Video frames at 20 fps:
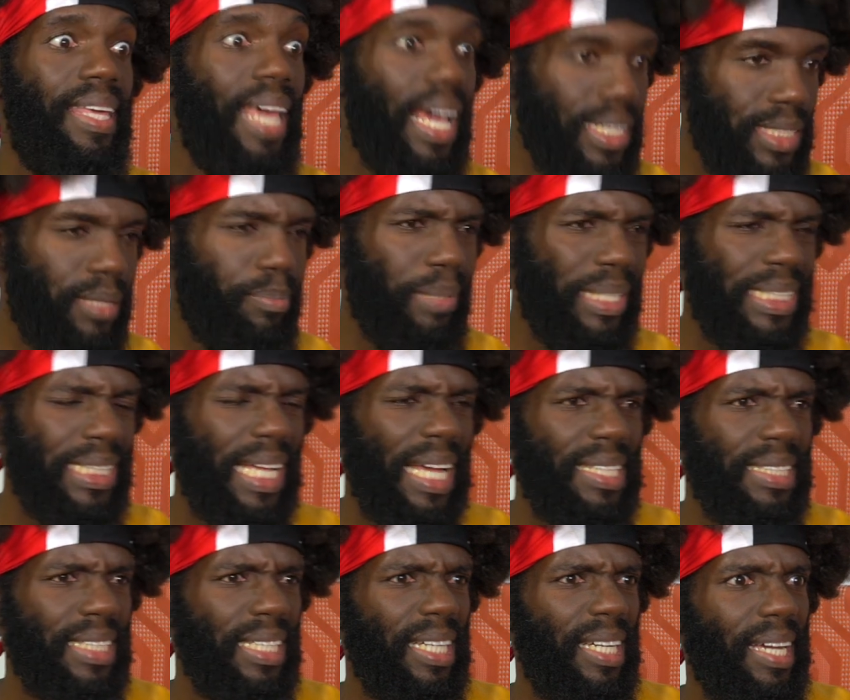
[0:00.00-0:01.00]
Yes,
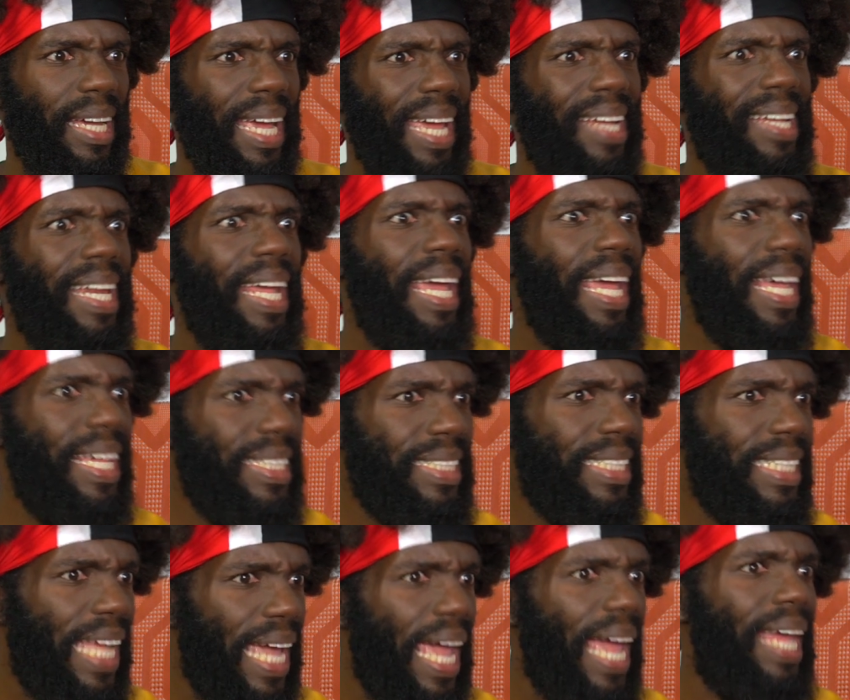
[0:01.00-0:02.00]
Mr. Sir, it is
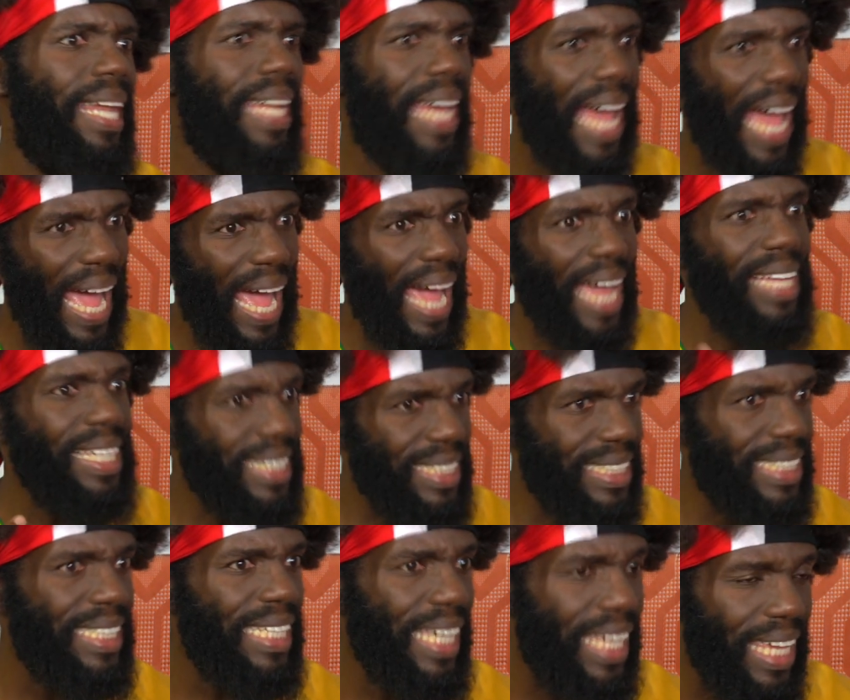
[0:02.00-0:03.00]
dead. I
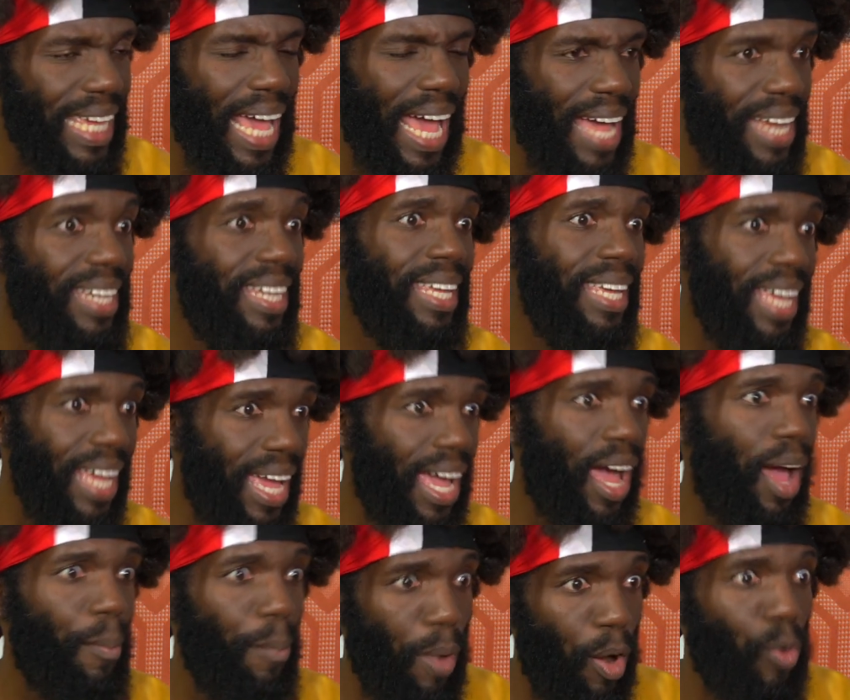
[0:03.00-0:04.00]
see and hear
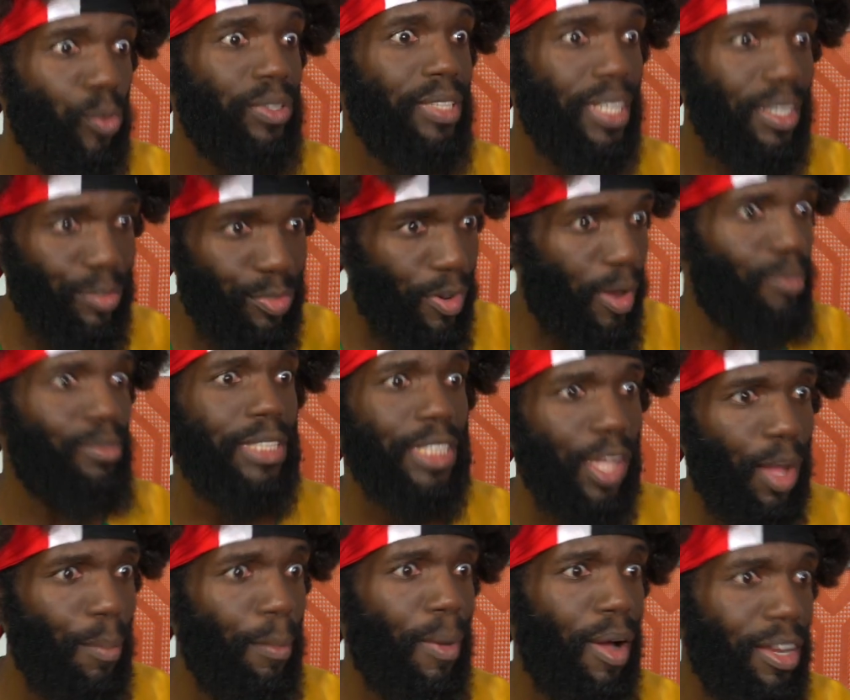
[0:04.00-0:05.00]
about it from
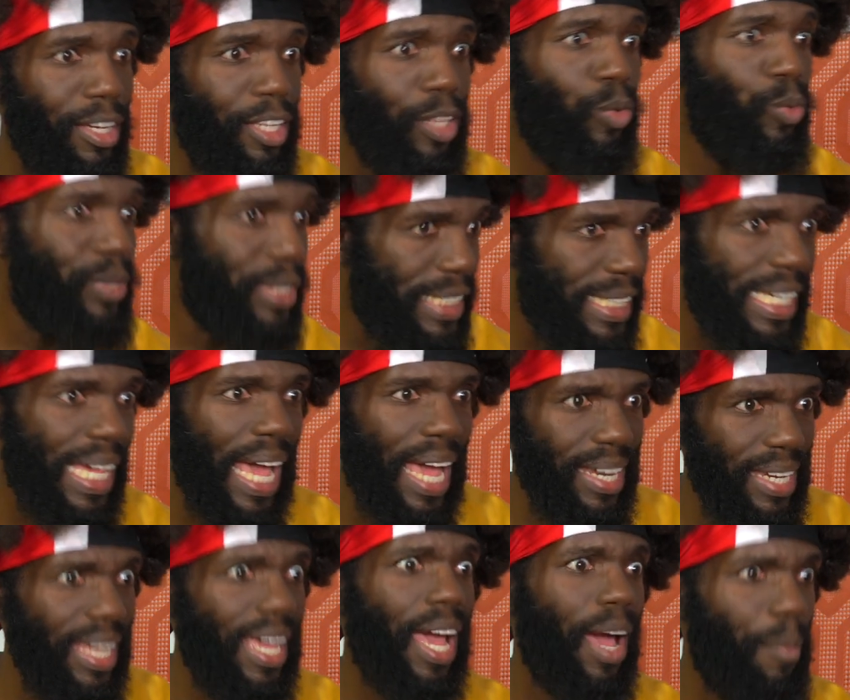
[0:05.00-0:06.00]
somebody who see
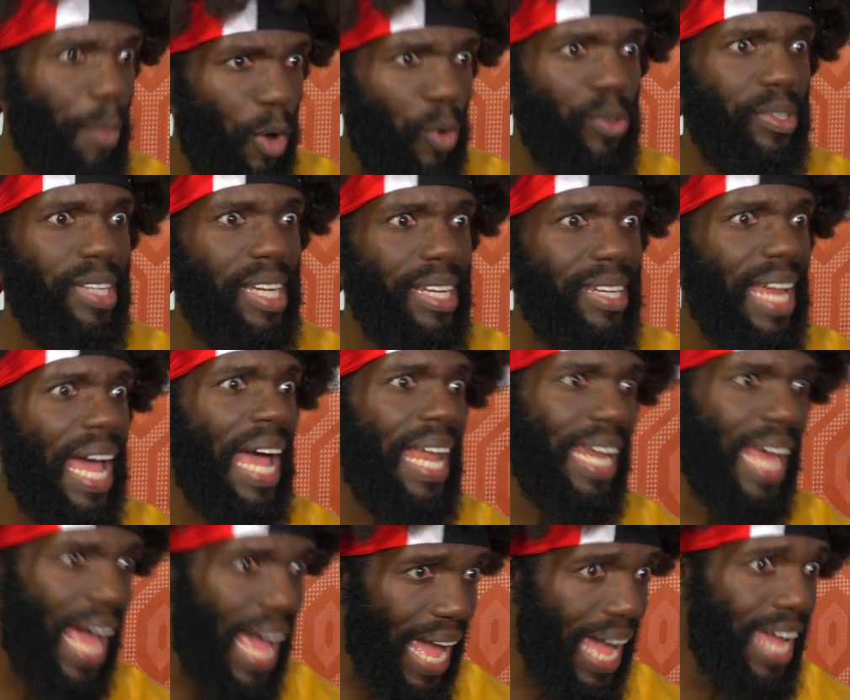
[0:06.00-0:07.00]
and hear about it,
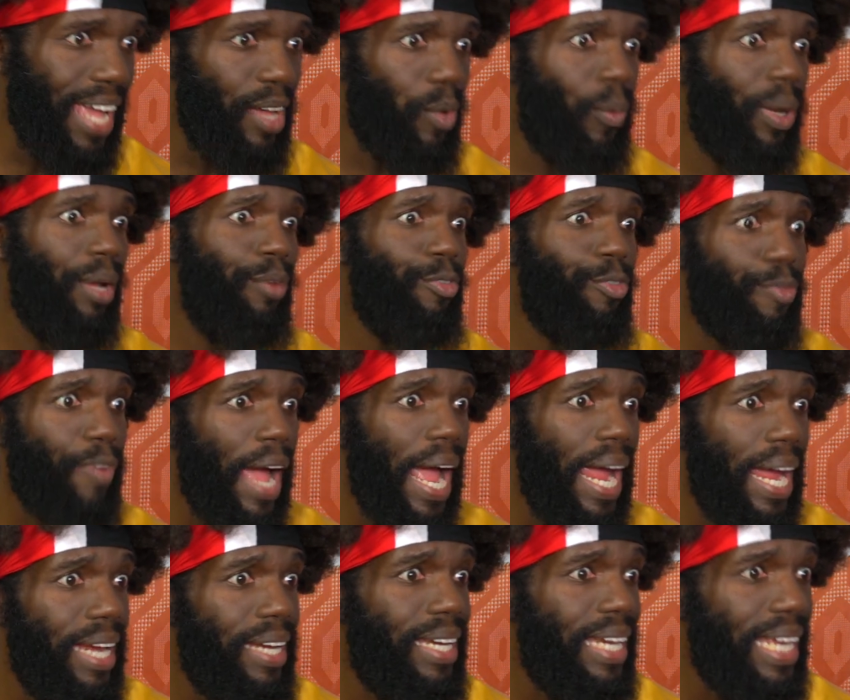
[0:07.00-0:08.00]
and I will
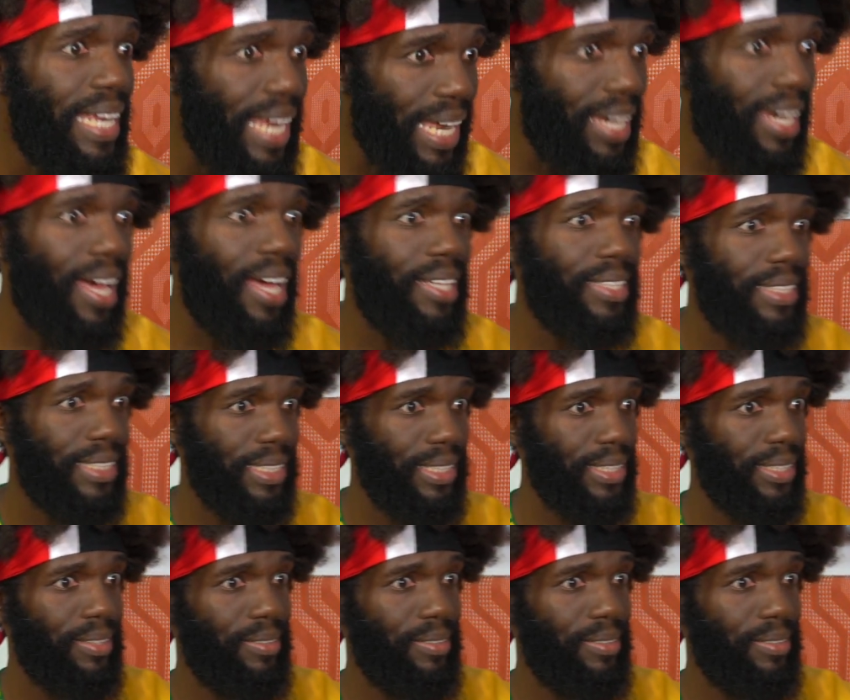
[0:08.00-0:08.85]
find the killers.